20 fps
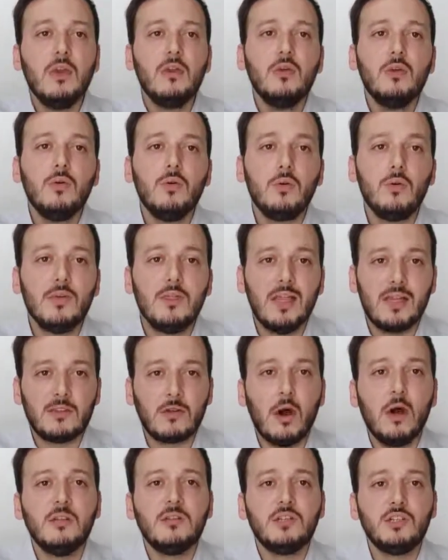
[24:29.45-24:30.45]
you let
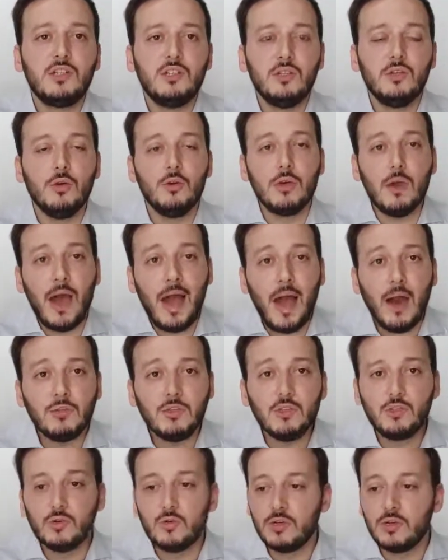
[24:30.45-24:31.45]
others do, you
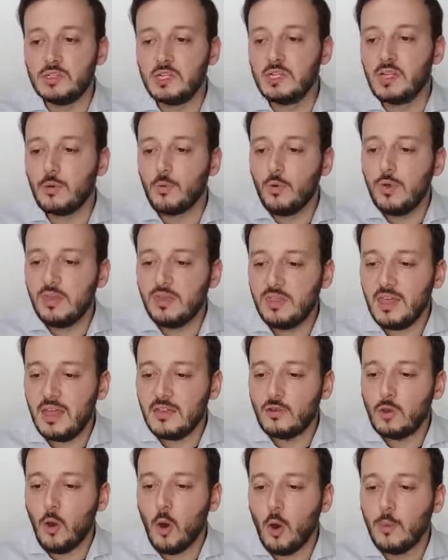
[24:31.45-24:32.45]
outsource it, and with
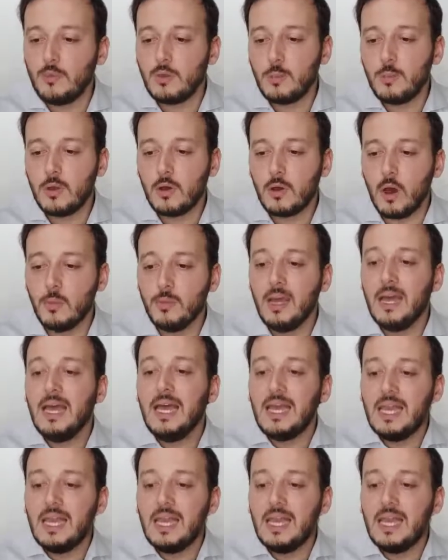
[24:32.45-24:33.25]
that, you hope to become,